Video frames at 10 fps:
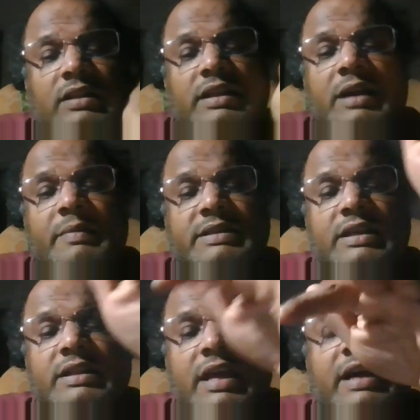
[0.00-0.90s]
That
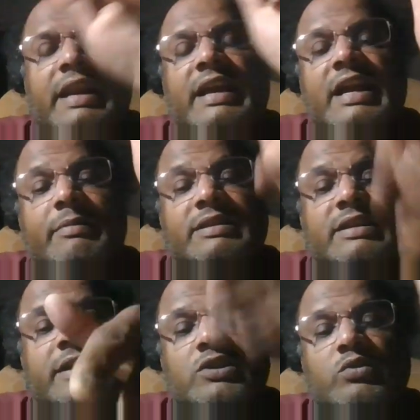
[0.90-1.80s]
basically their cricket
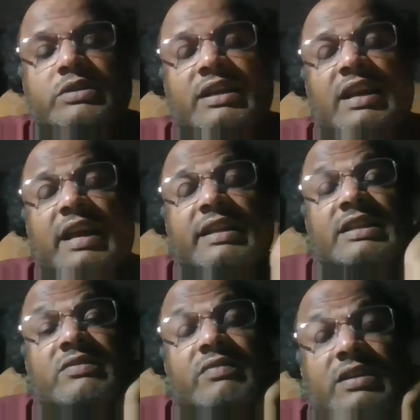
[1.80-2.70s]
basically is using like
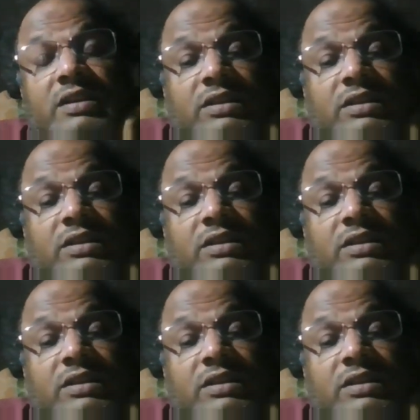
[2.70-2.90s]
this way.